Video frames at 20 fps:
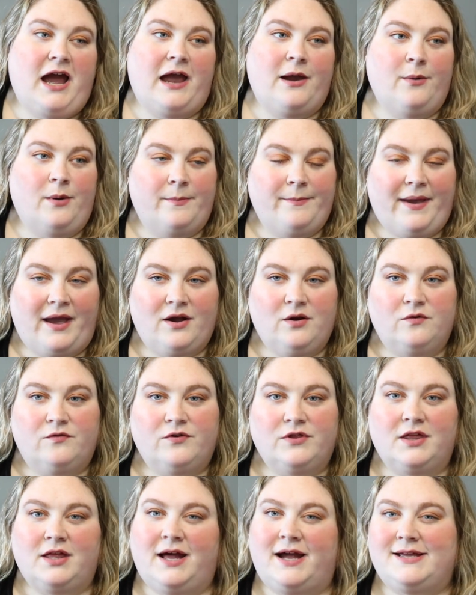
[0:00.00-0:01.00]
I went back
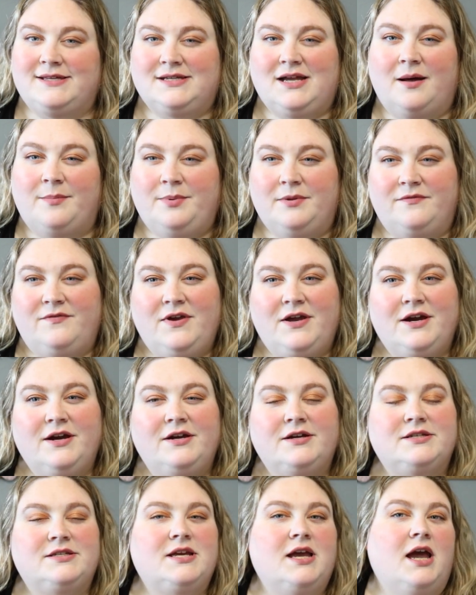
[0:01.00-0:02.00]
over the last couple of
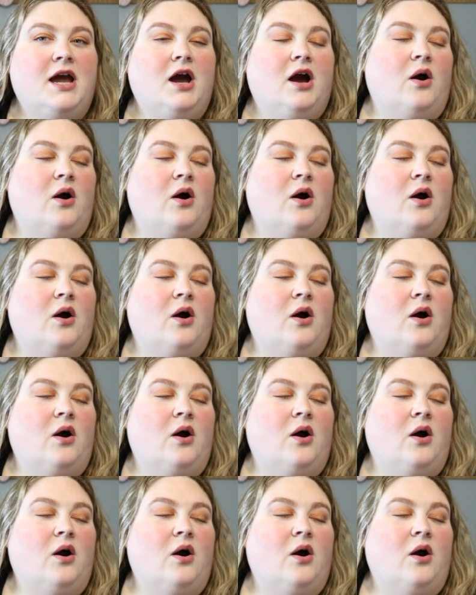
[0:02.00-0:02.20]
years